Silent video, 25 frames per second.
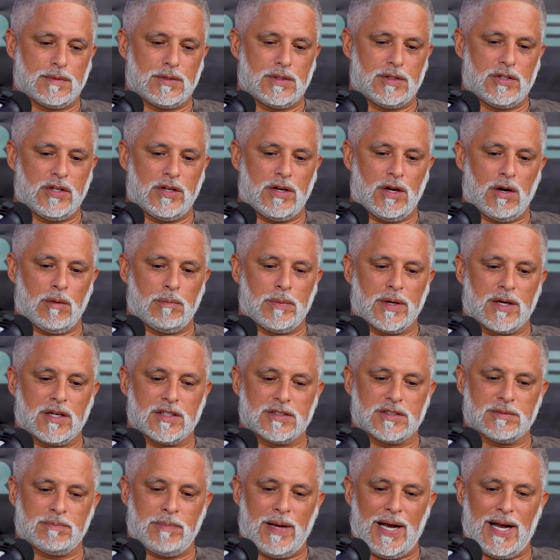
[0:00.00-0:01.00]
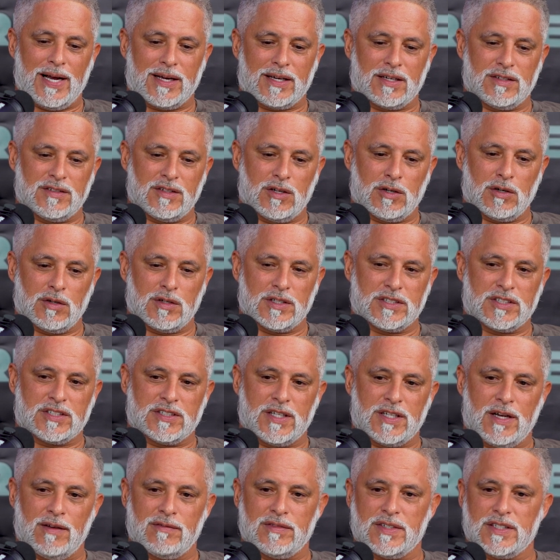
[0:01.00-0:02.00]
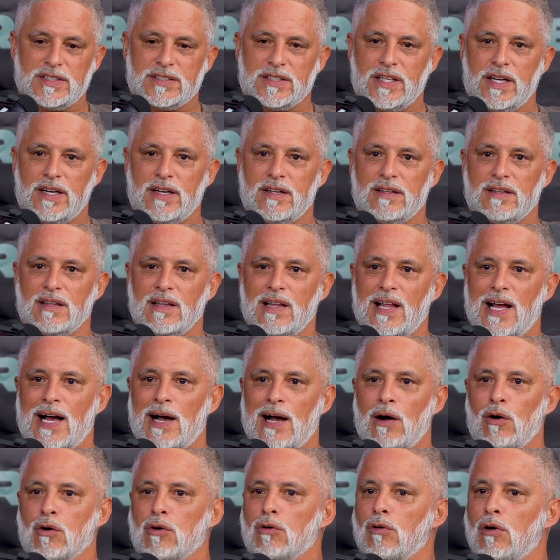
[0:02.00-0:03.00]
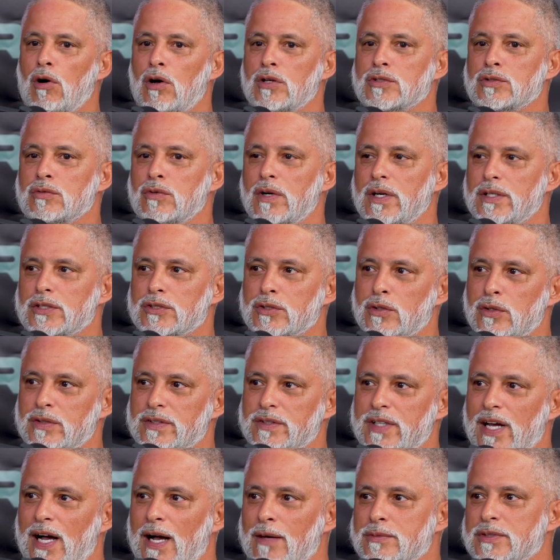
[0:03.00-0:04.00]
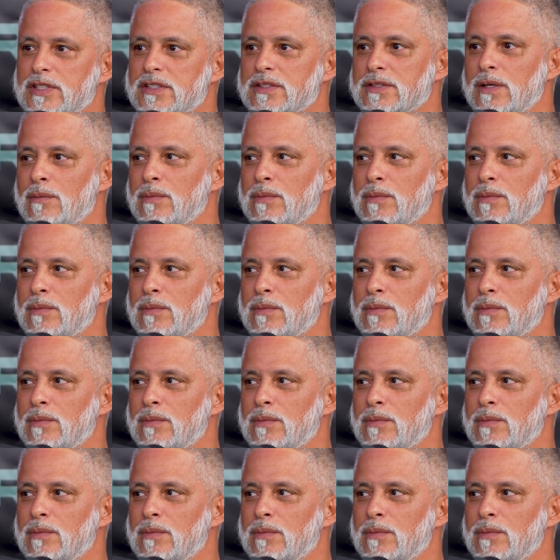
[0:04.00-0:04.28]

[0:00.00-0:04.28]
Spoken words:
You know, because back in the early 70s, they didn't allow cross-racial adoptions.